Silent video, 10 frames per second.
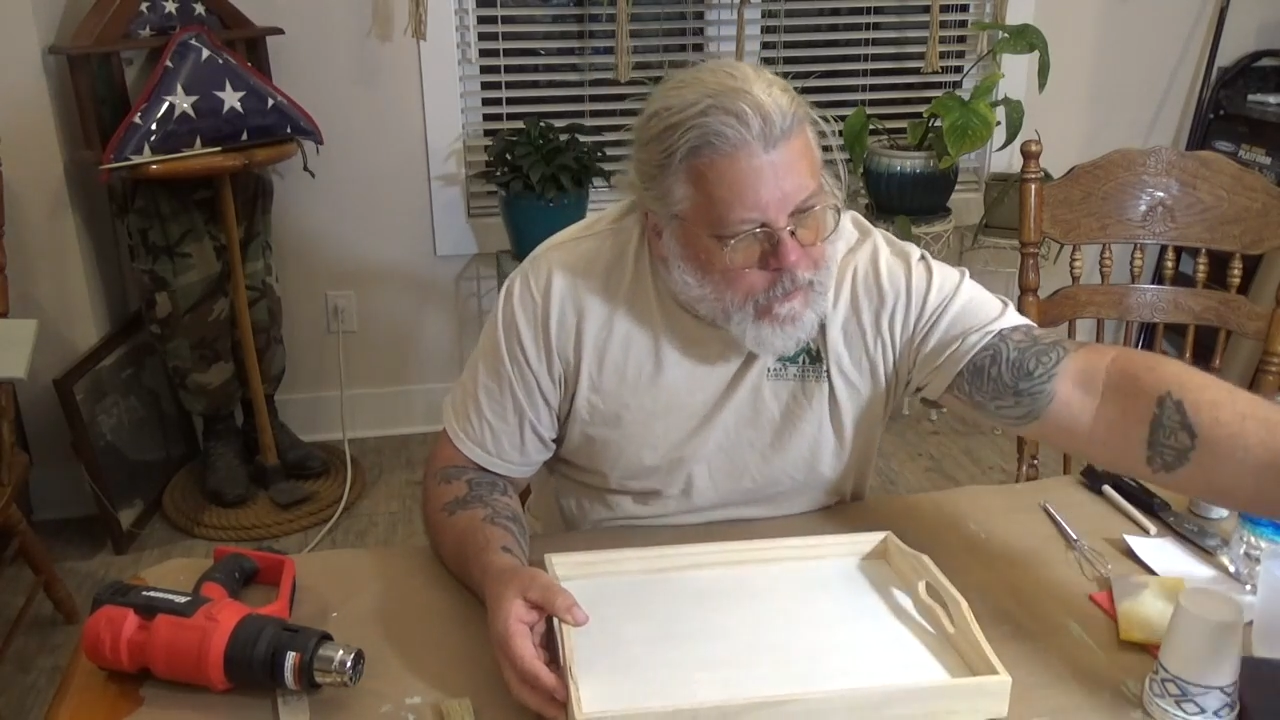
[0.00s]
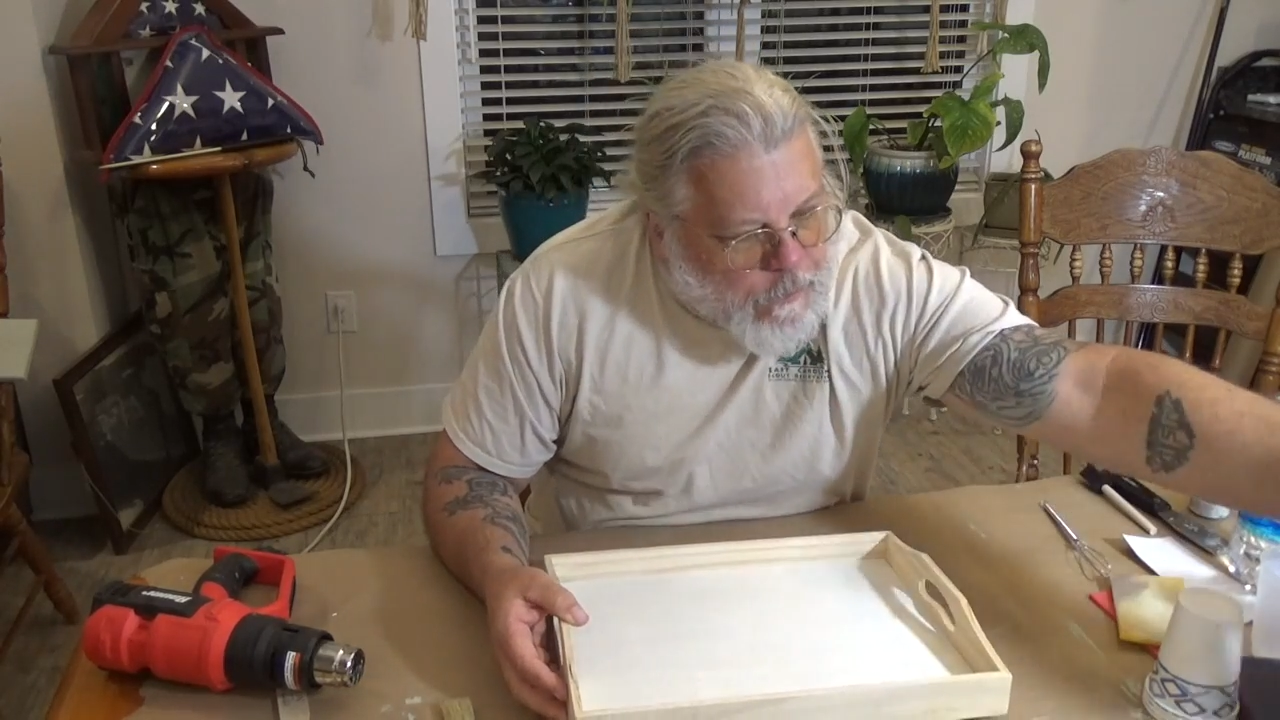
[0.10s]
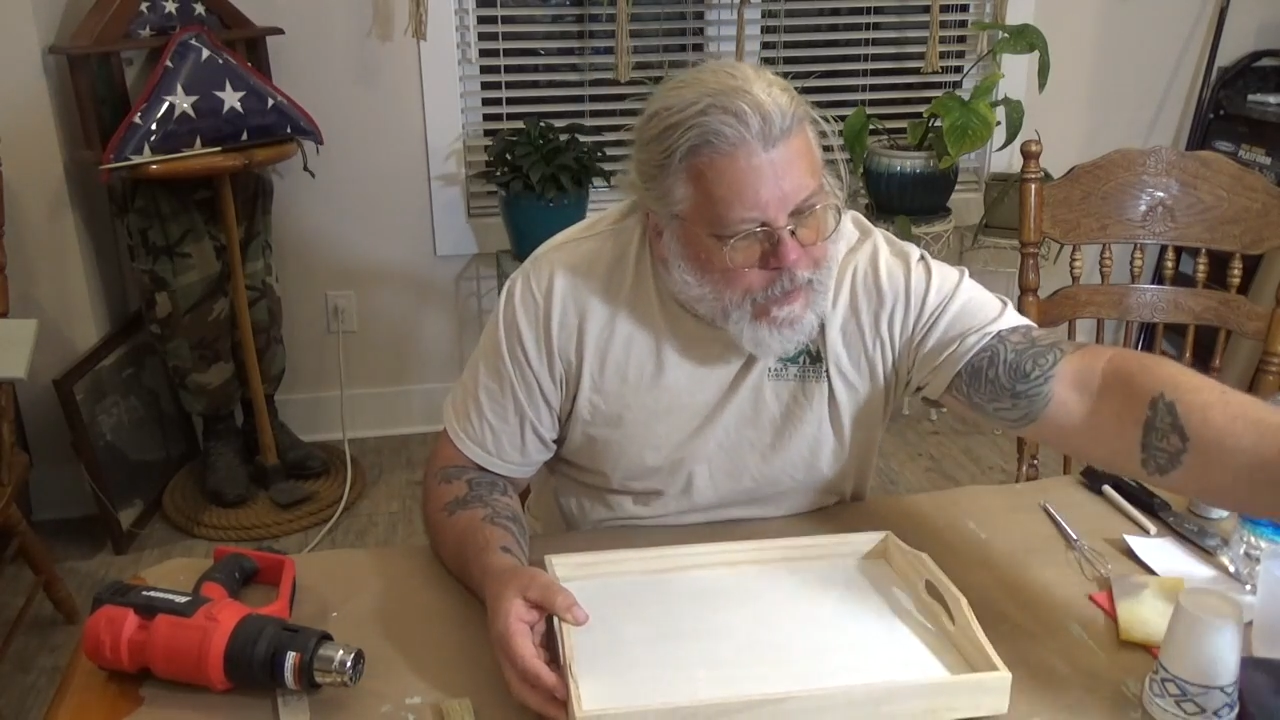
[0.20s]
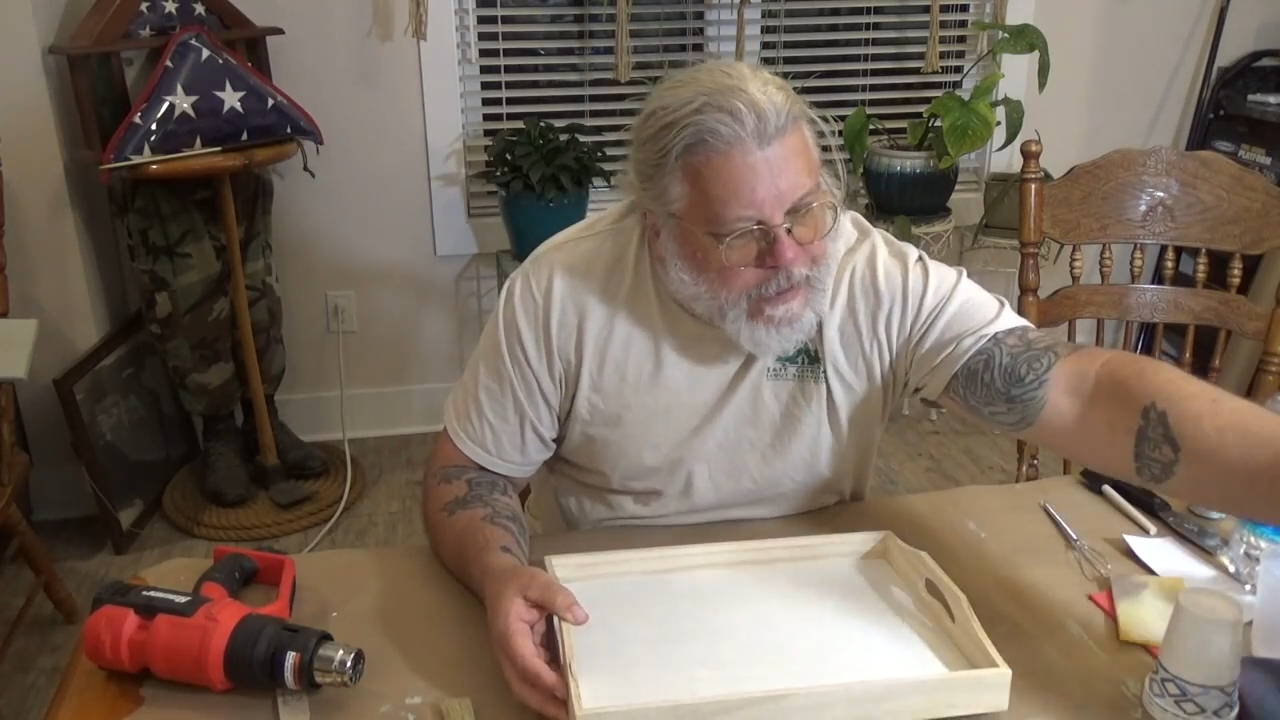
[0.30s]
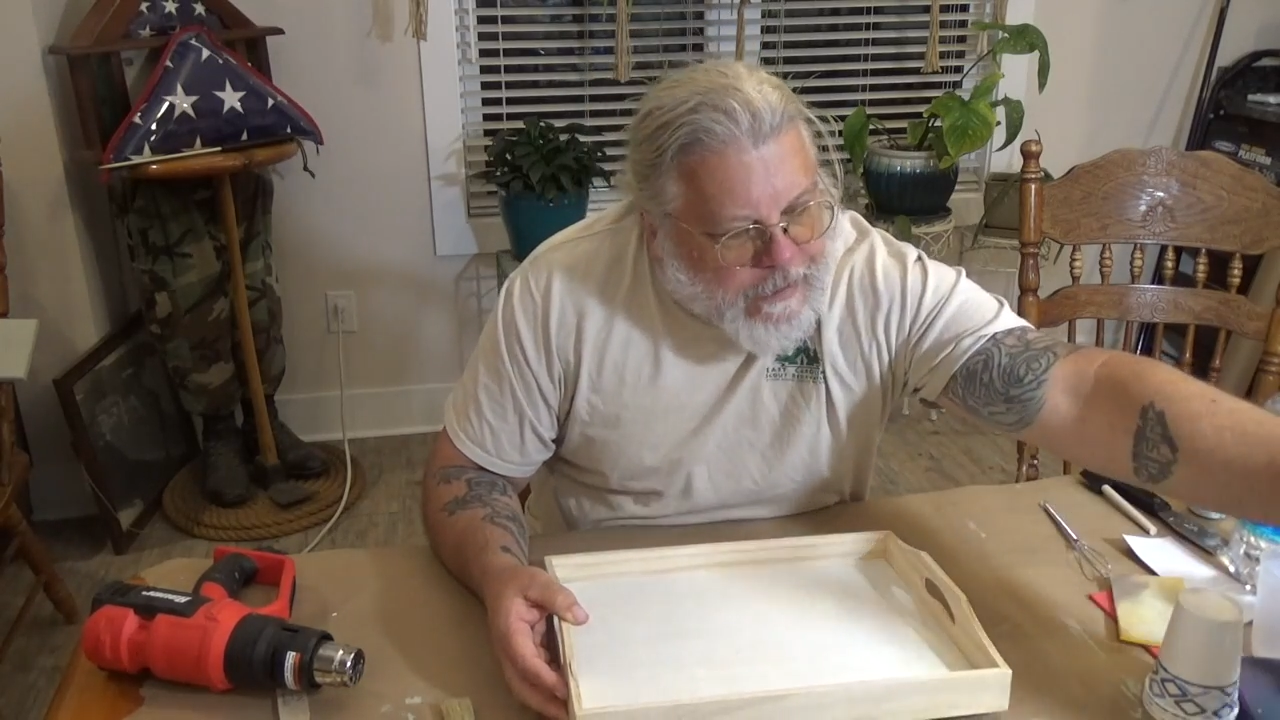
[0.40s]

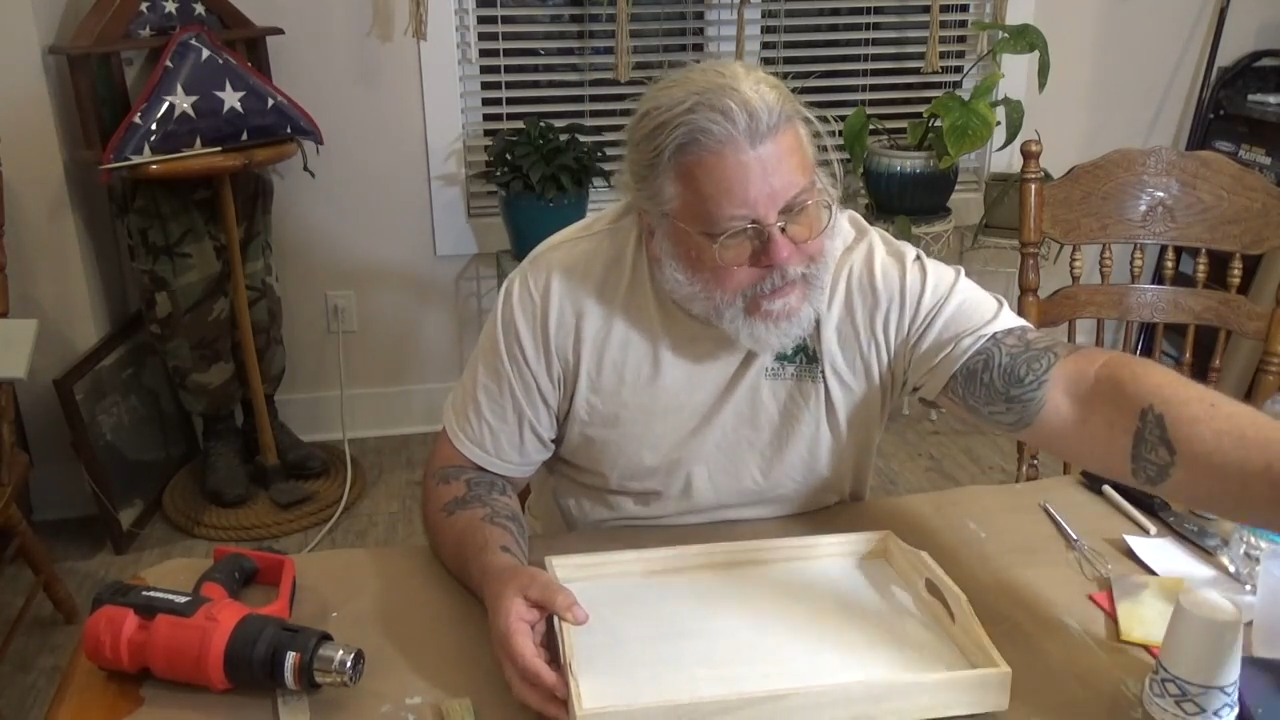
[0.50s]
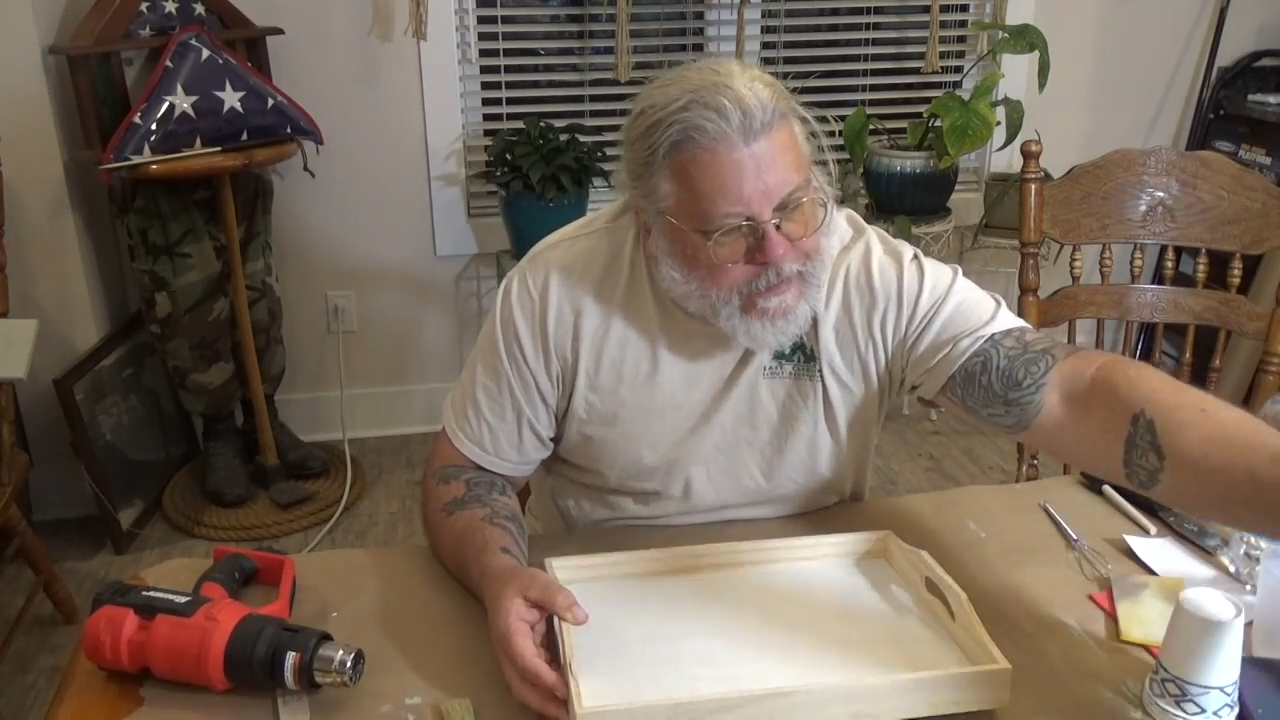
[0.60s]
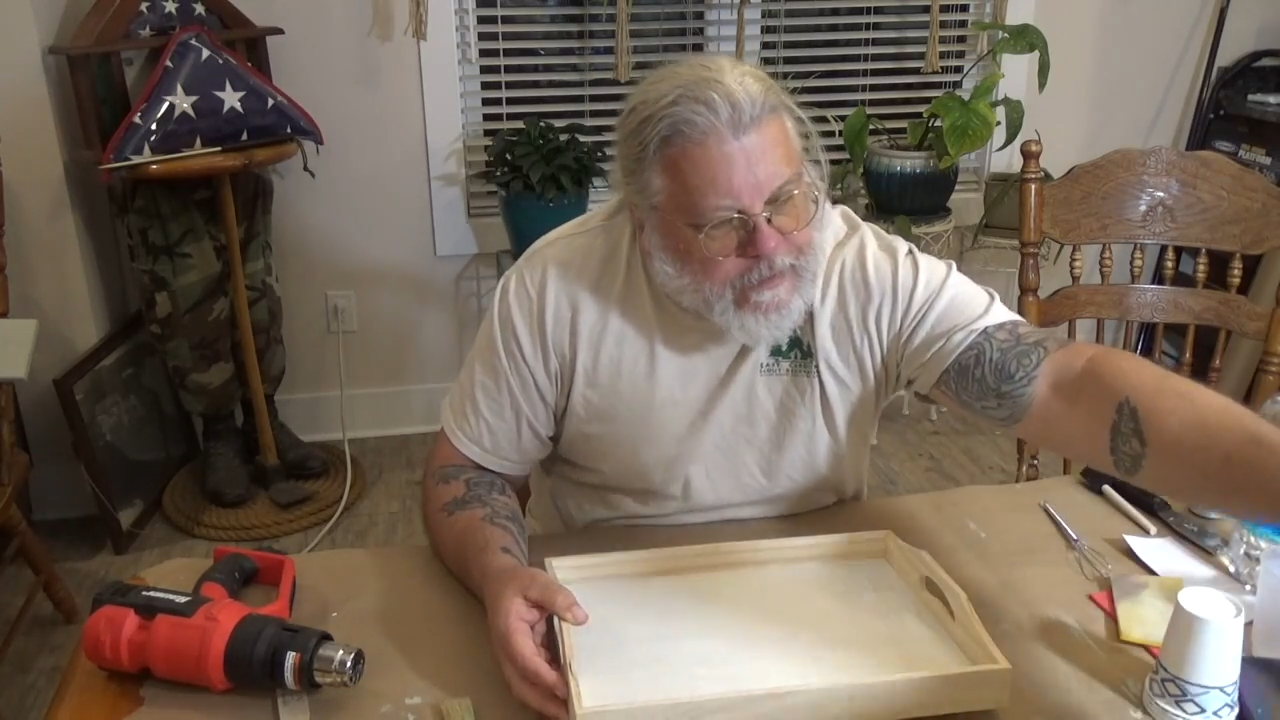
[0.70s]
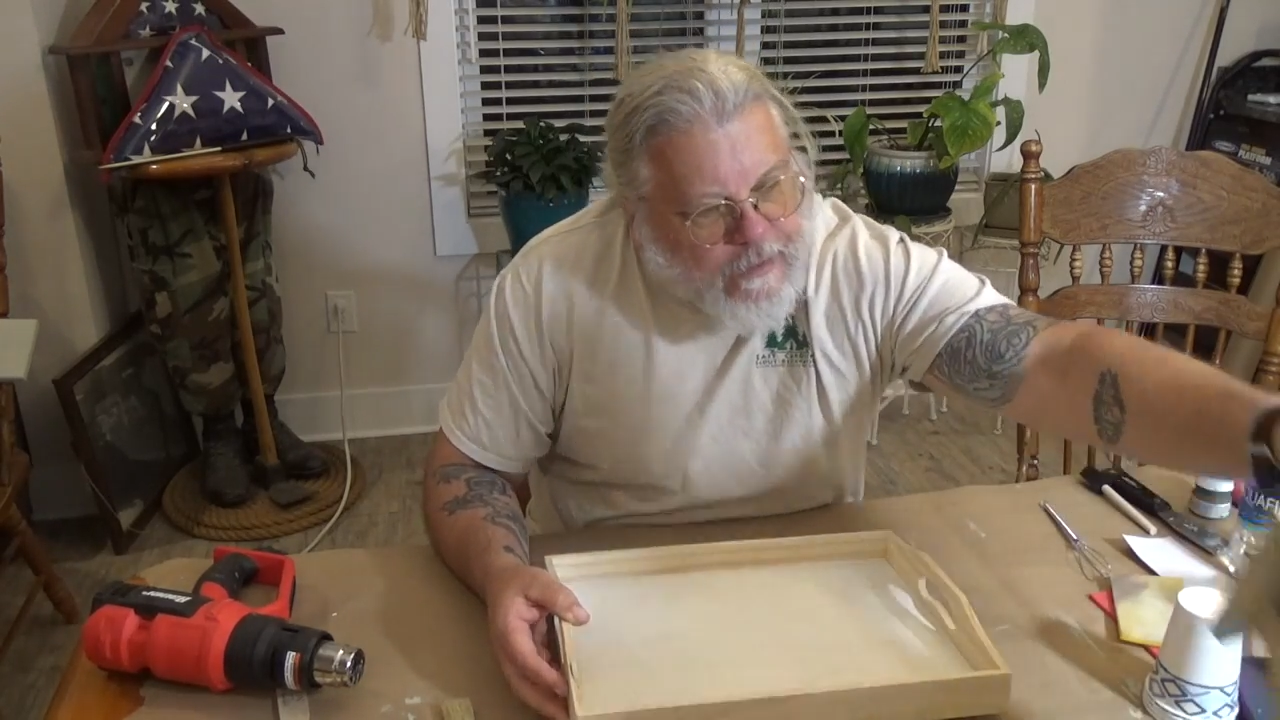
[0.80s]
going to paint